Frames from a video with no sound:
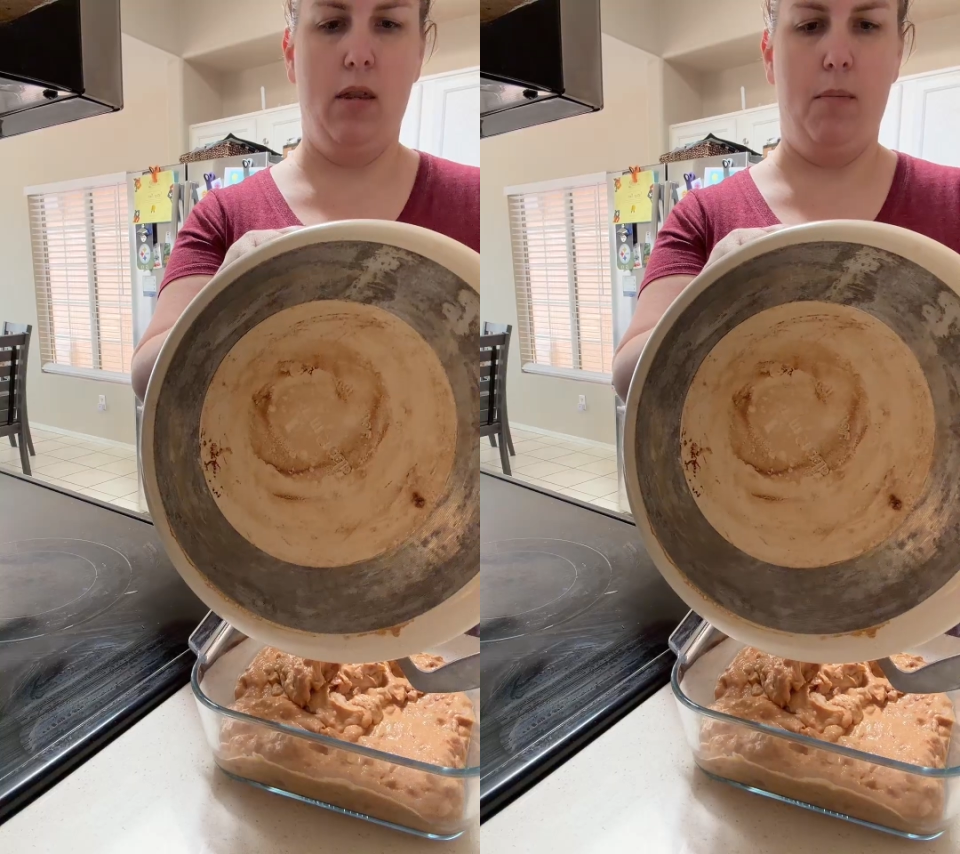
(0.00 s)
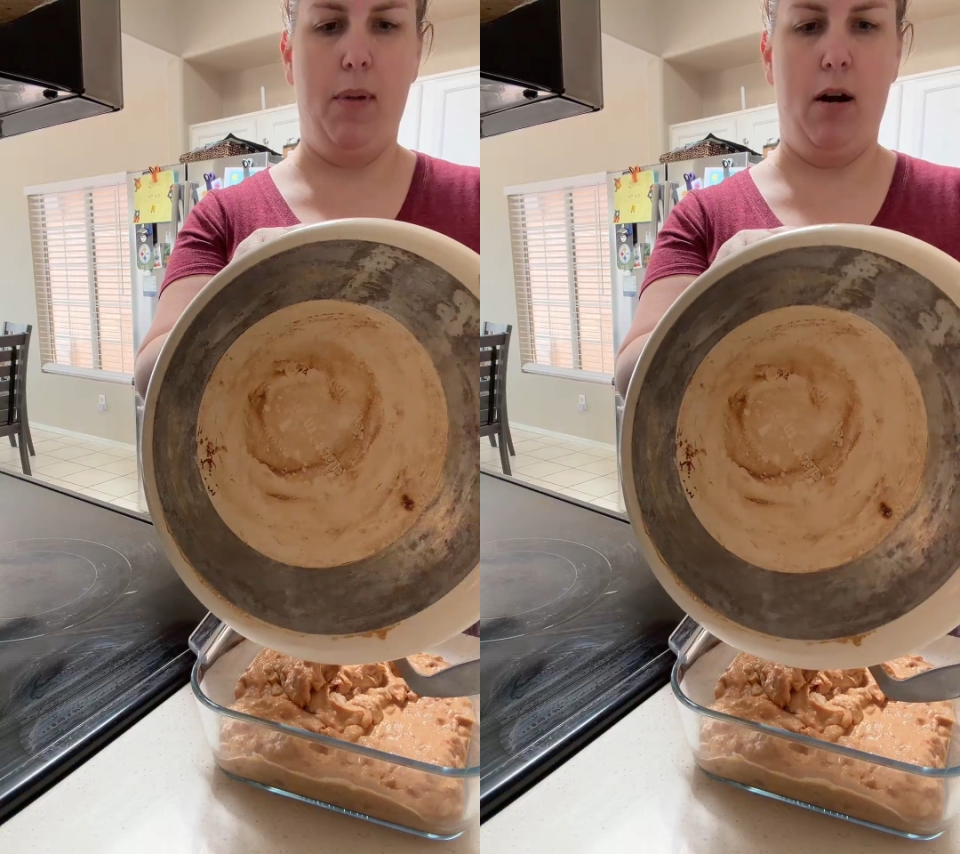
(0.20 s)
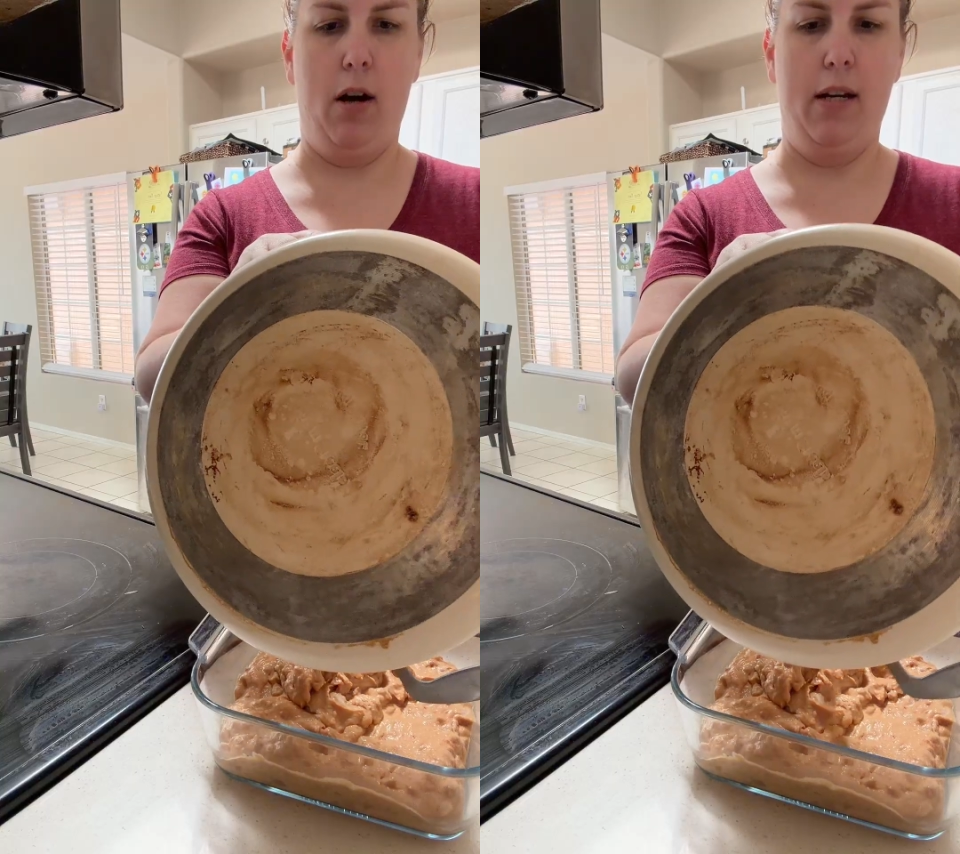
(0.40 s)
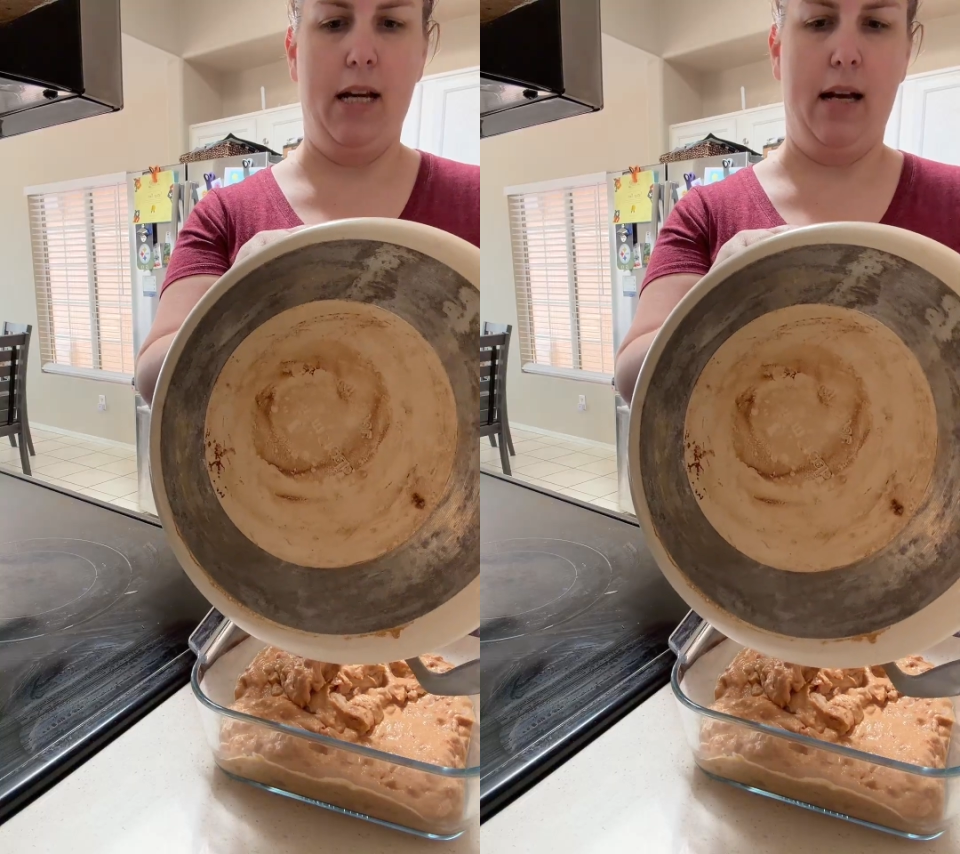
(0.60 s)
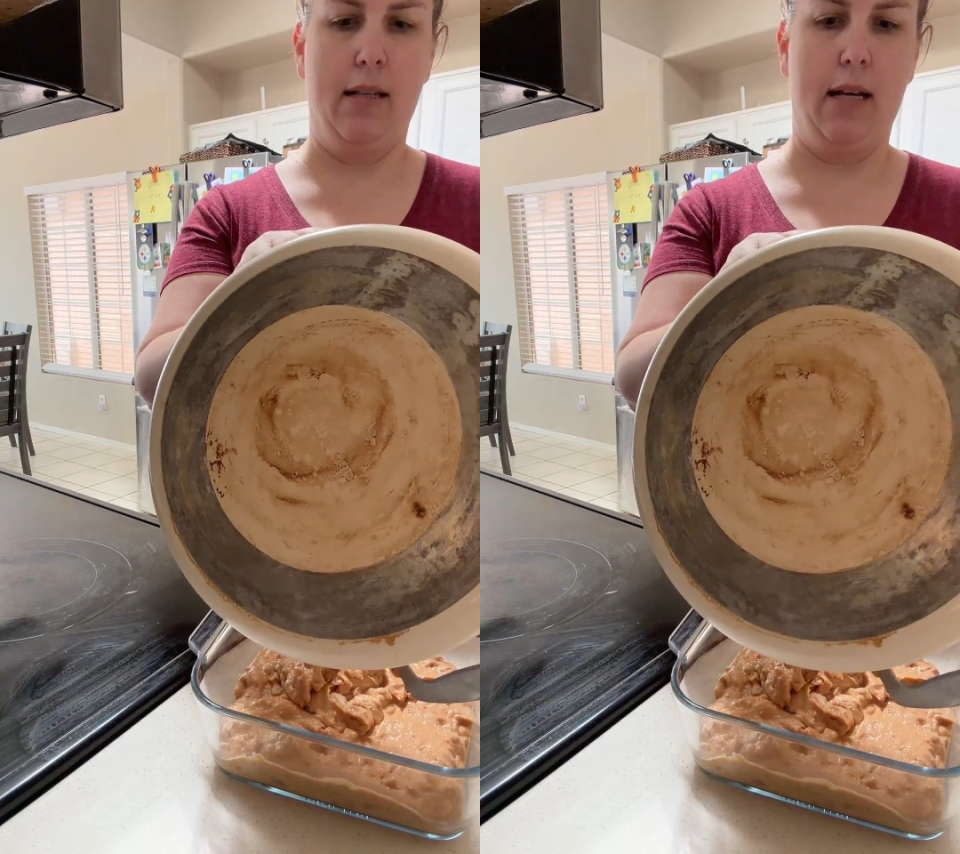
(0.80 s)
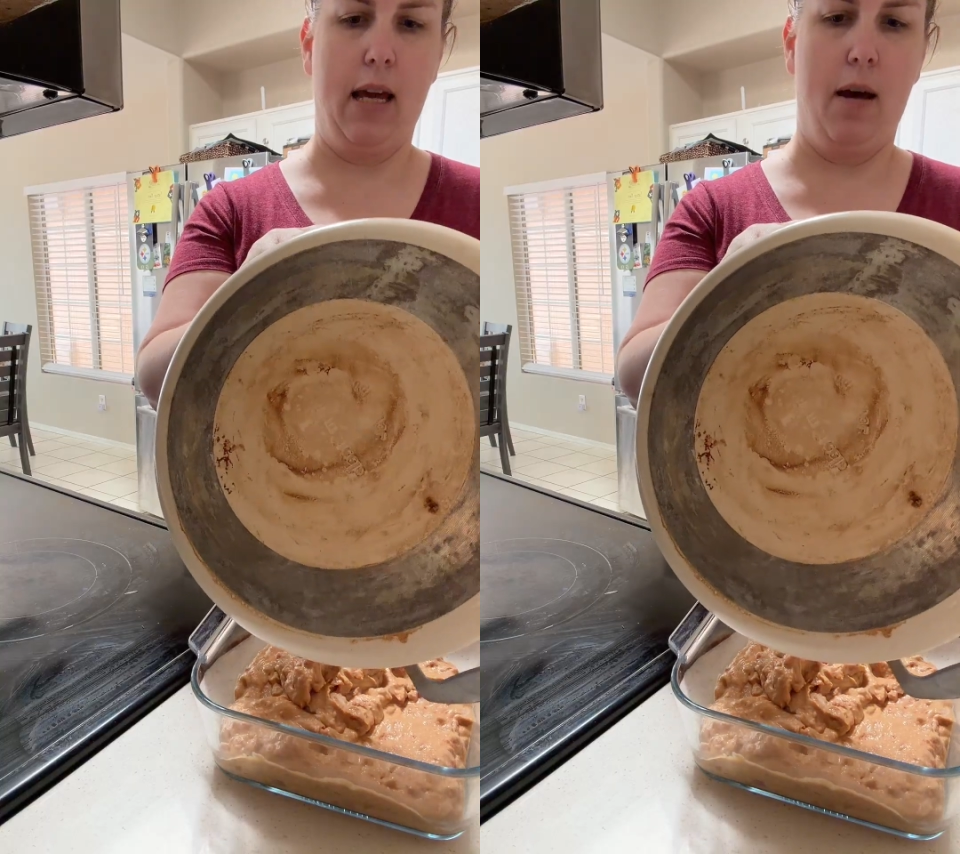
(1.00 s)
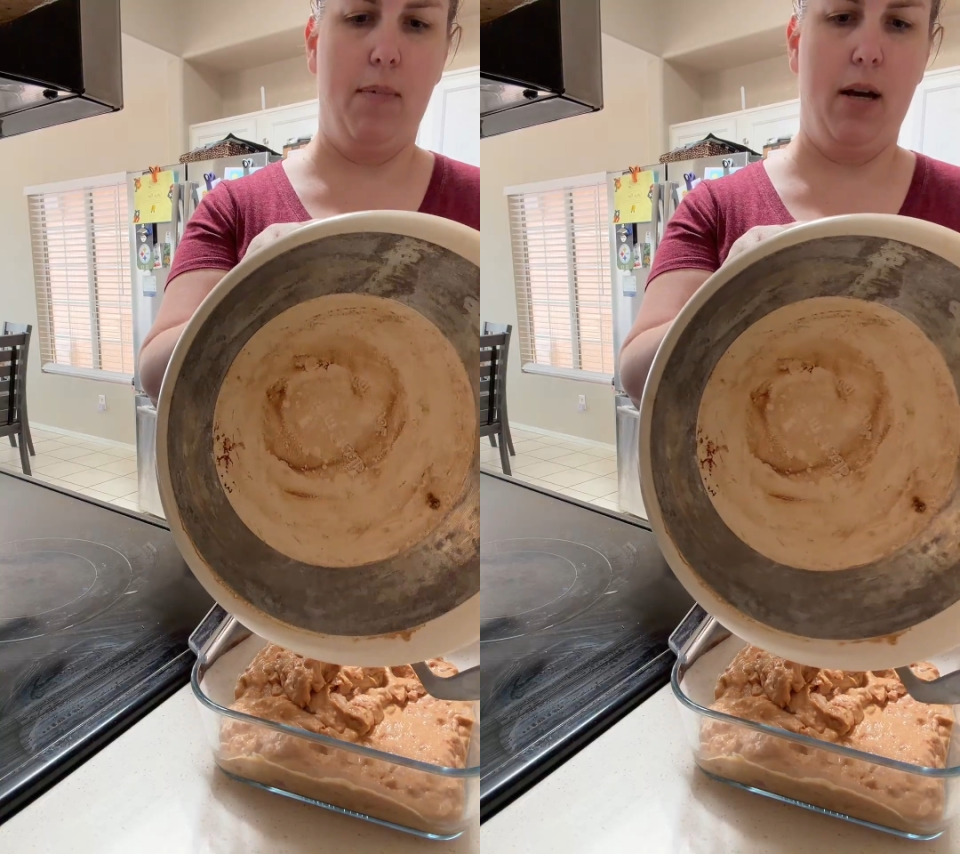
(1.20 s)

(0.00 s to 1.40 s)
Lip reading: the Berry Tastic app